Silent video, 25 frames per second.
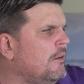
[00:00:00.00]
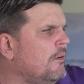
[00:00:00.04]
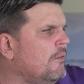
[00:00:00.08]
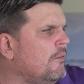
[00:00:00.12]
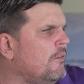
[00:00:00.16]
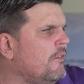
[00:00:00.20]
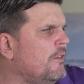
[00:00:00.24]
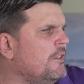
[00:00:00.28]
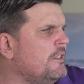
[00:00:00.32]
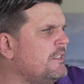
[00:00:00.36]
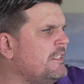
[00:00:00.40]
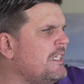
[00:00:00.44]

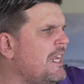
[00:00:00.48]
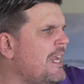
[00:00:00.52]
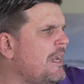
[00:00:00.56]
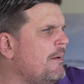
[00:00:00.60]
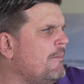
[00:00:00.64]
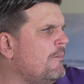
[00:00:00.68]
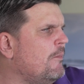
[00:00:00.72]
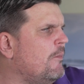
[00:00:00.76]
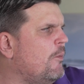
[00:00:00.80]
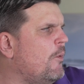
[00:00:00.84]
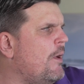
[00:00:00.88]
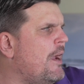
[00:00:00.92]
the
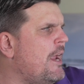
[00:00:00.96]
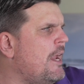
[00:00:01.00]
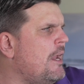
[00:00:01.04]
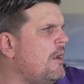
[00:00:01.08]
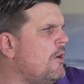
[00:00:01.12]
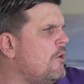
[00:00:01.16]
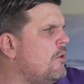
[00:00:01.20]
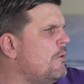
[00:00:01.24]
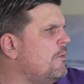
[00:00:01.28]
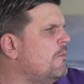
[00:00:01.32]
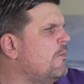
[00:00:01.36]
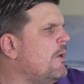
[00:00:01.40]
same way
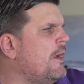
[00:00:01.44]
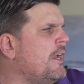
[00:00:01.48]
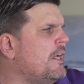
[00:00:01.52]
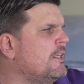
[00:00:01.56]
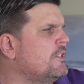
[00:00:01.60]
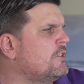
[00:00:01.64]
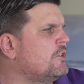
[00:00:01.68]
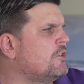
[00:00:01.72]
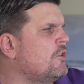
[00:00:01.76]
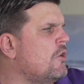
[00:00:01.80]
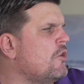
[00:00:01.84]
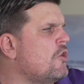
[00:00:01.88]
or via
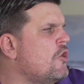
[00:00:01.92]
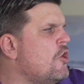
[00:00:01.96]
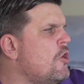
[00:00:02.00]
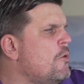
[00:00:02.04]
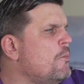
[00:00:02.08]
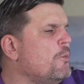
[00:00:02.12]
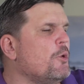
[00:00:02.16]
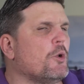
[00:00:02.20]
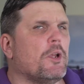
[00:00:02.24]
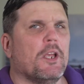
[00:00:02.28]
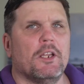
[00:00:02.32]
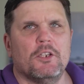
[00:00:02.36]

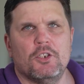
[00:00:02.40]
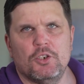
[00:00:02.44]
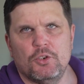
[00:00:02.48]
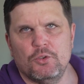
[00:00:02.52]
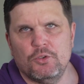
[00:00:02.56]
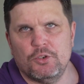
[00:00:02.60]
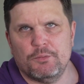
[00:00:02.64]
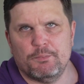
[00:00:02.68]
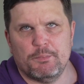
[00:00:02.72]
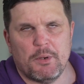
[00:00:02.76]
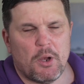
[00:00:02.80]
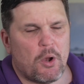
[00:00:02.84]
Stockholm, you can
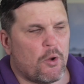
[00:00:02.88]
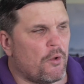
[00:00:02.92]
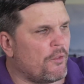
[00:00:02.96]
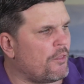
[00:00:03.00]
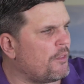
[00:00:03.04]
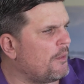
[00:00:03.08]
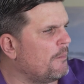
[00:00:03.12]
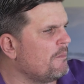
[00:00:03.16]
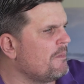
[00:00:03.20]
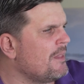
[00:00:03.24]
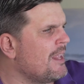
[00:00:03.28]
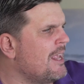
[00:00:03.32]
use both.